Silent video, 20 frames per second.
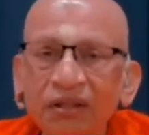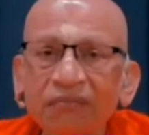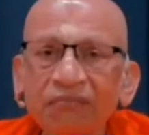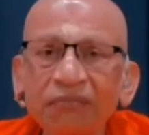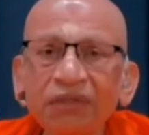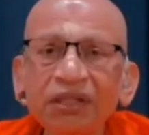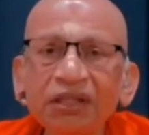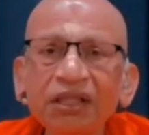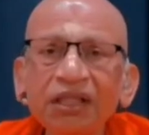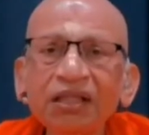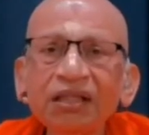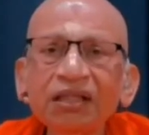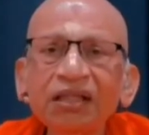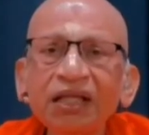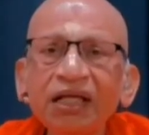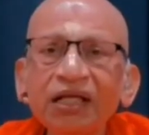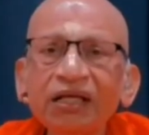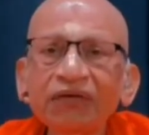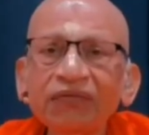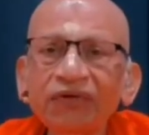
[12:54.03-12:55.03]
but then
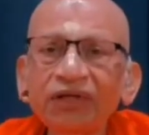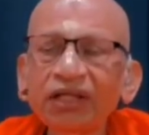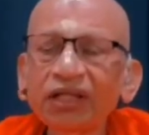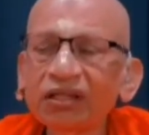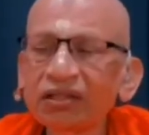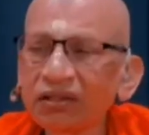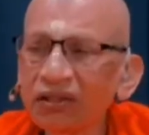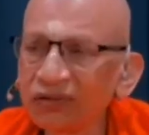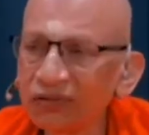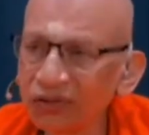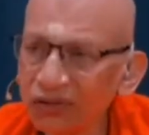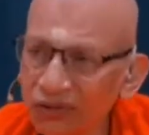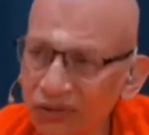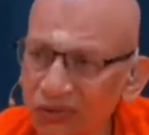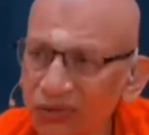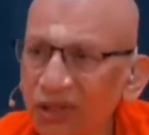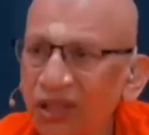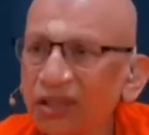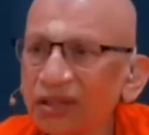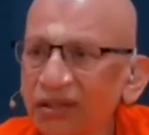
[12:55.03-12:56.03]
that way he serves the
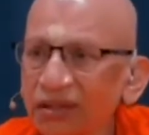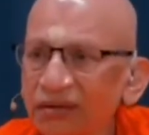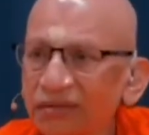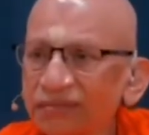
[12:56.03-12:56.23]
society.